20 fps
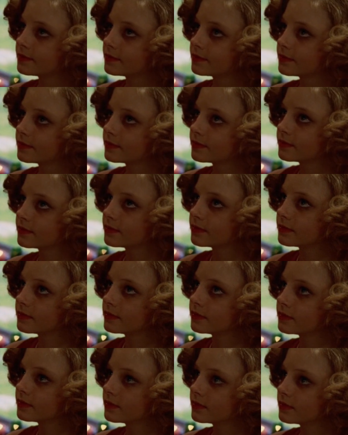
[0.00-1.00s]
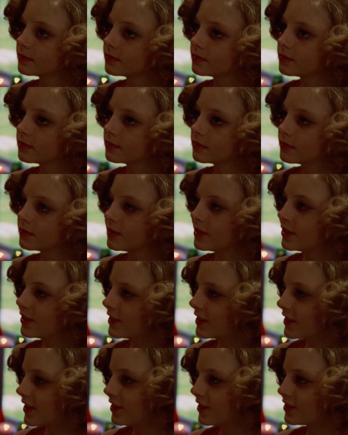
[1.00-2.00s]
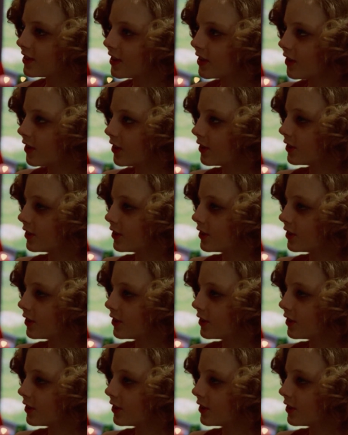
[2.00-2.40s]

Iris isn't all that Travis thinks of.